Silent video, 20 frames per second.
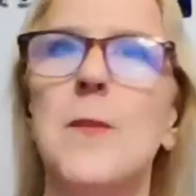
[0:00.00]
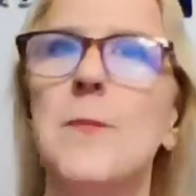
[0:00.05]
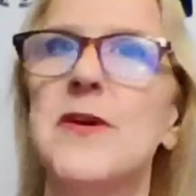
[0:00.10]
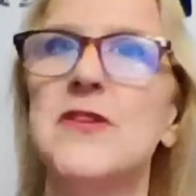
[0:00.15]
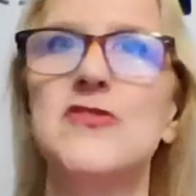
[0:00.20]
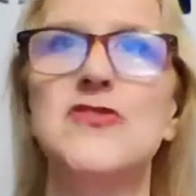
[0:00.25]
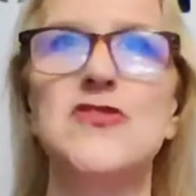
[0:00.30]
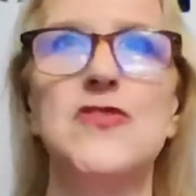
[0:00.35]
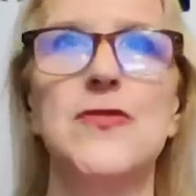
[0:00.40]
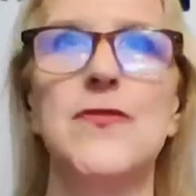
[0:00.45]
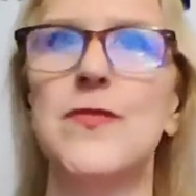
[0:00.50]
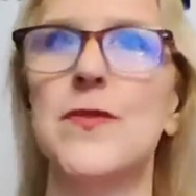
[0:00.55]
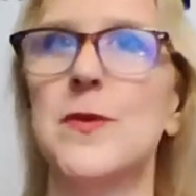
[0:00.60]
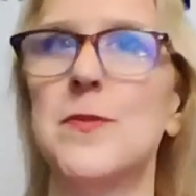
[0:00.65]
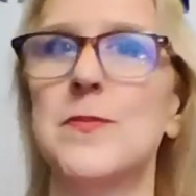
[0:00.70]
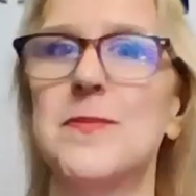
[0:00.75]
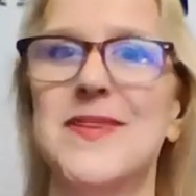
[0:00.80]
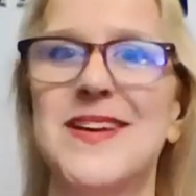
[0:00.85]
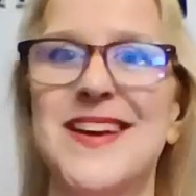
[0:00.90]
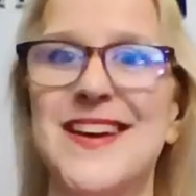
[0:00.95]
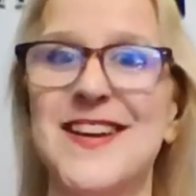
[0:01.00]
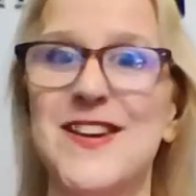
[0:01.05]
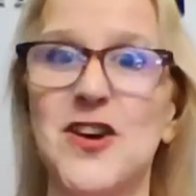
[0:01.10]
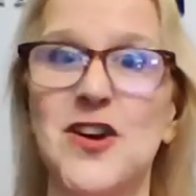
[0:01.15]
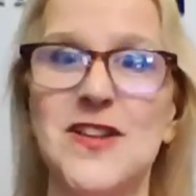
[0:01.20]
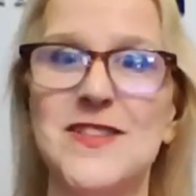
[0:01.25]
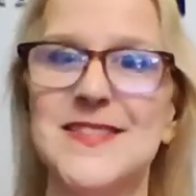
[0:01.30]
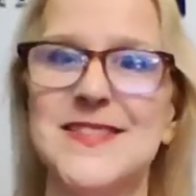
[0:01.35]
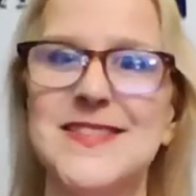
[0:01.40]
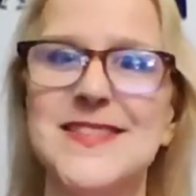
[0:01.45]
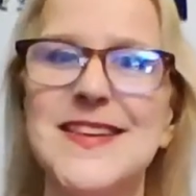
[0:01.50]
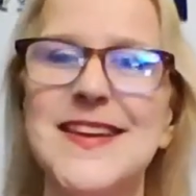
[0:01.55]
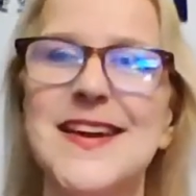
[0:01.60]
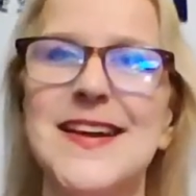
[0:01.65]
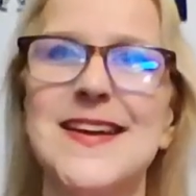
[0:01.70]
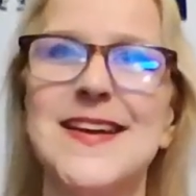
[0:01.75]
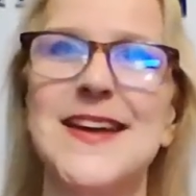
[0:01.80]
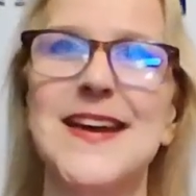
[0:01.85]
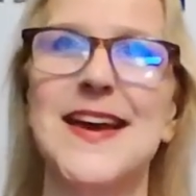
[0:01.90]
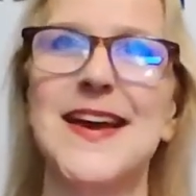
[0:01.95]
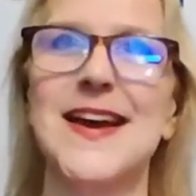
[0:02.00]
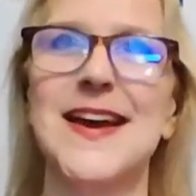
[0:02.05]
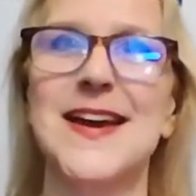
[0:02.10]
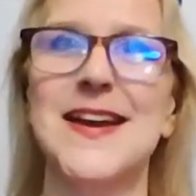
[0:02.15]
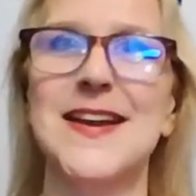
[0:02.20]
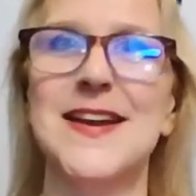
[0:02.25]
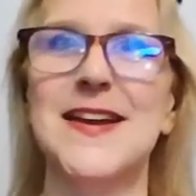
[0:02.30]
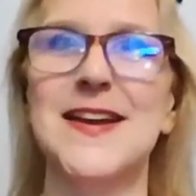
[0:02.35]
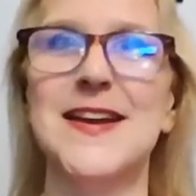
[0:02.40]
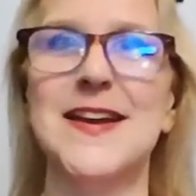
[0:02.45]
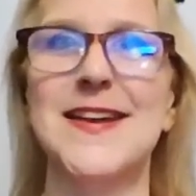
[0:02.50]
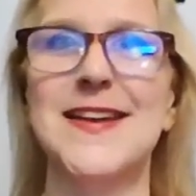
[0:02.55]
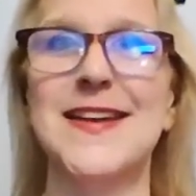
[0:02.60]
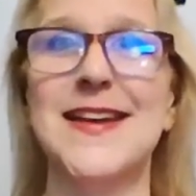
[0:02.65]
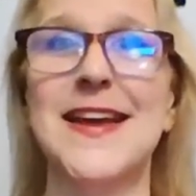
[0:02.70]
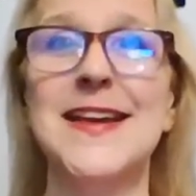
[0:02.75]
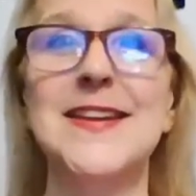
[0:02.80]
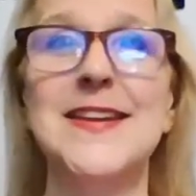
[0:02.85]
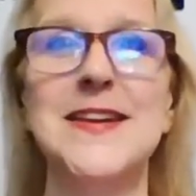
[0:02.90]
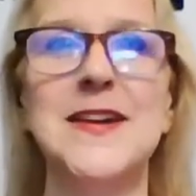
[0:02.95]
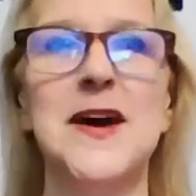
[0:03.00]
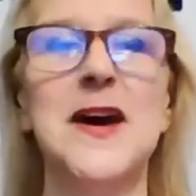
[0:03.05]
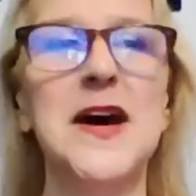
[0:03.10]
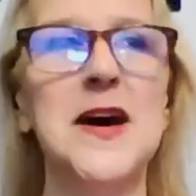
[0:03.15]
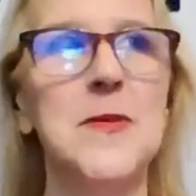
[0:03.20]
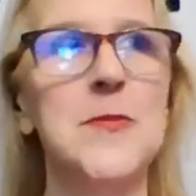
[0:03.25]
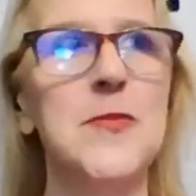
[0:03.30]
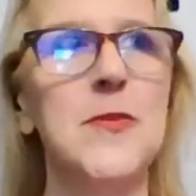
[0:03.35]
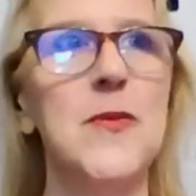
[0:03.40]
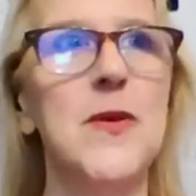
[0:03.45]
bunch of them had gotten sick. And it ended up